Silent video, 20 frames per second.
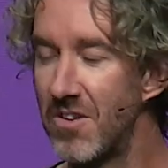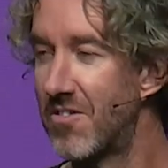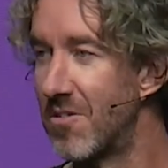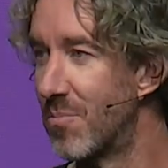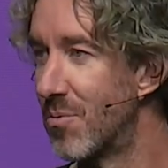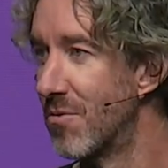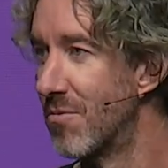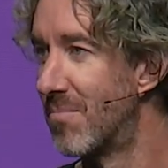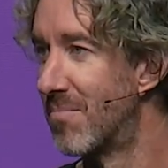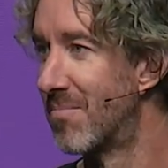
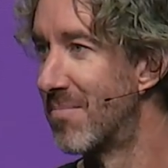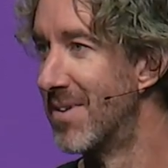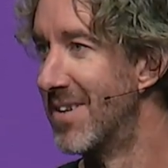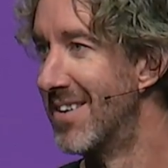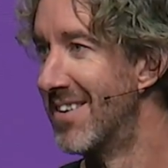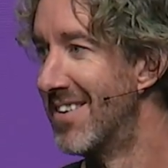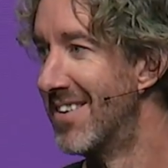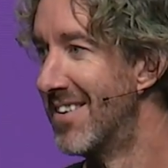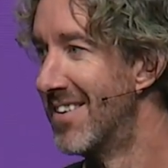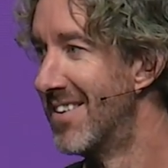simple
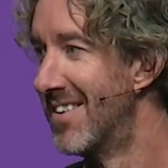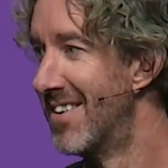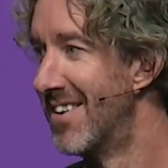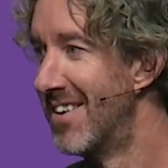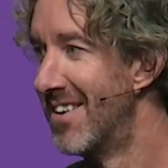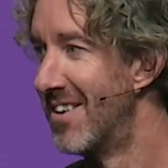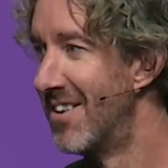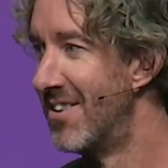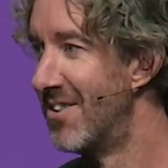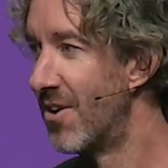
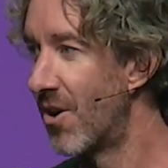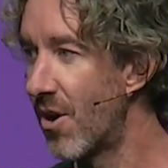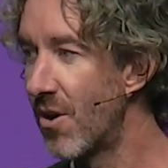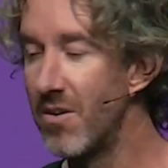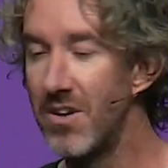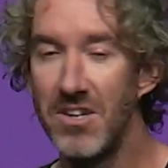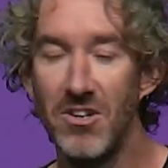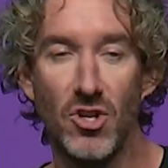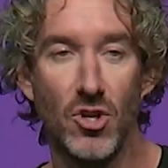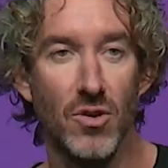not
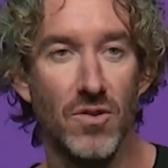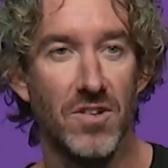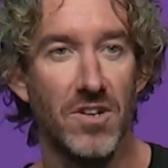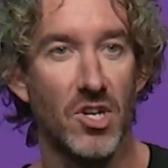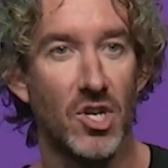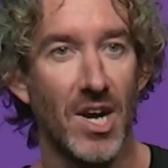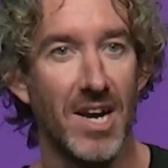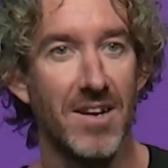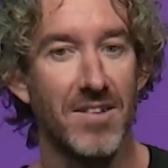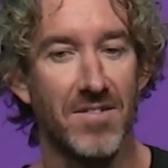only did choosing
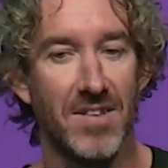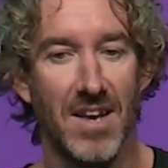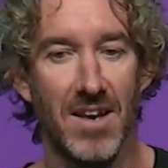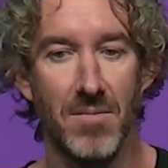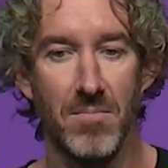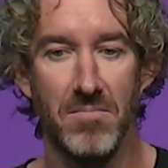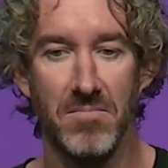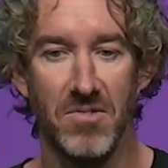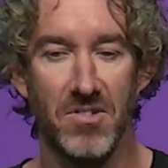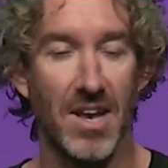
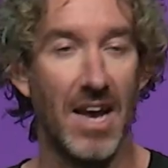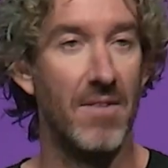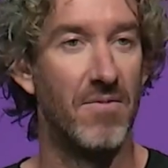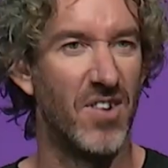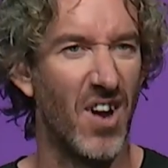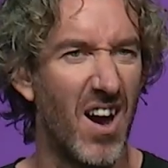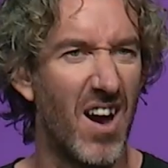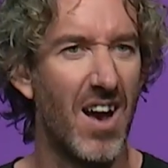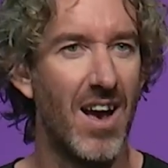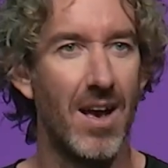JSM save
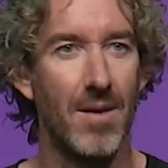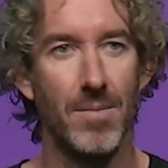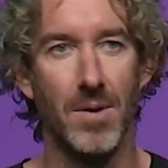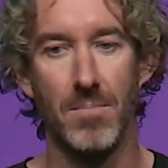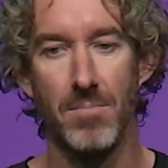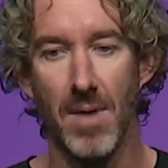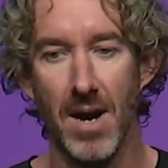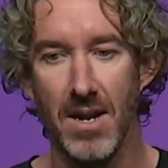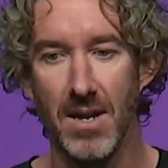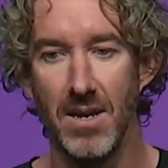time
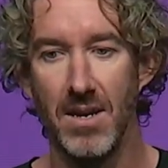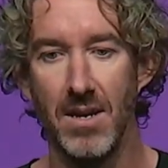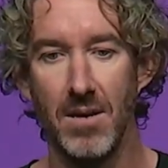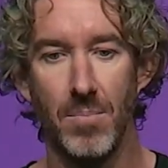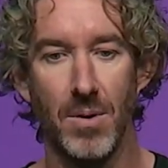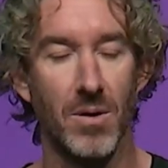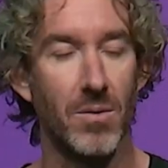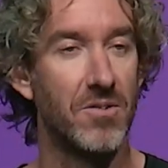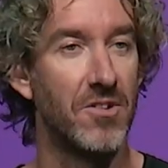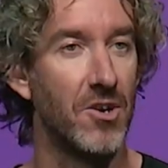and money,
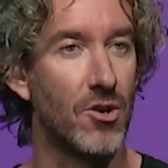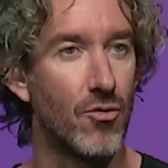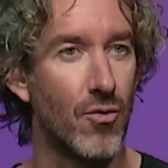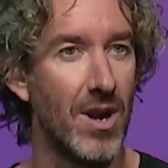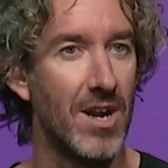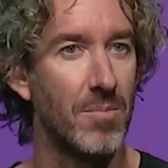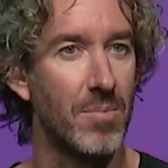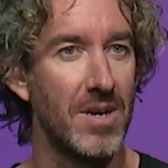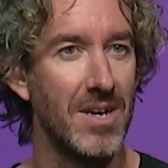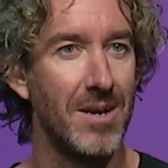but it was
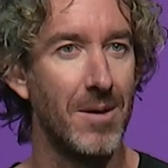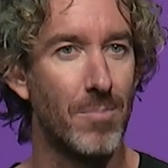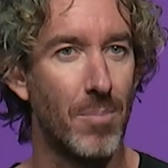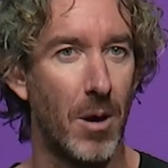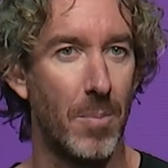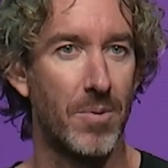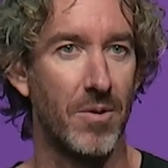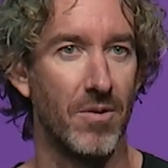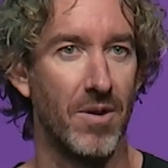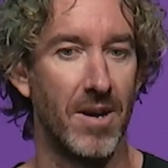incredibly
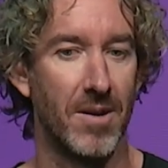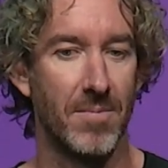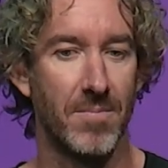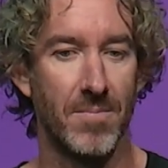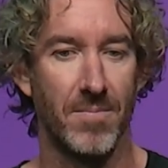popular.